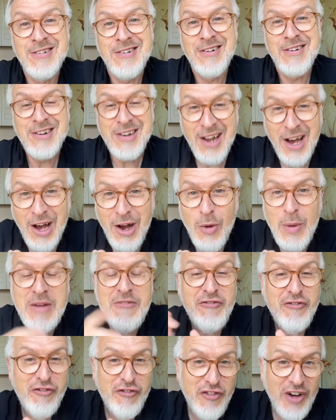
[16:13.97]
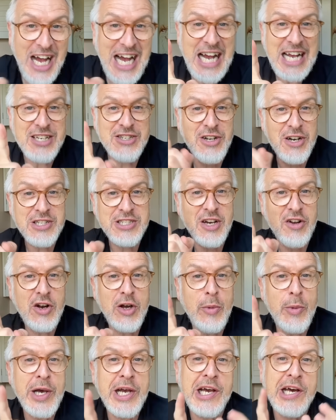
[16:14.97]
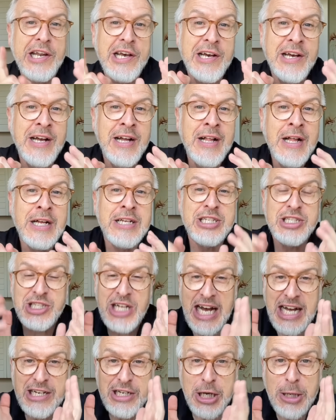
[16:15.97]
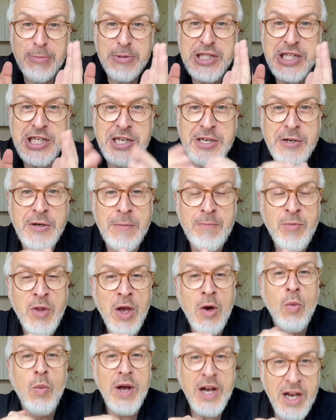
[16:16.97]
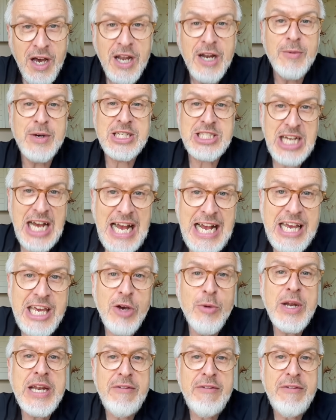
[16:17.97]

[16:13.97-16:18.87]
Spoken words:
no, in fact, not only are we going to stand up to you, we're going to attack you and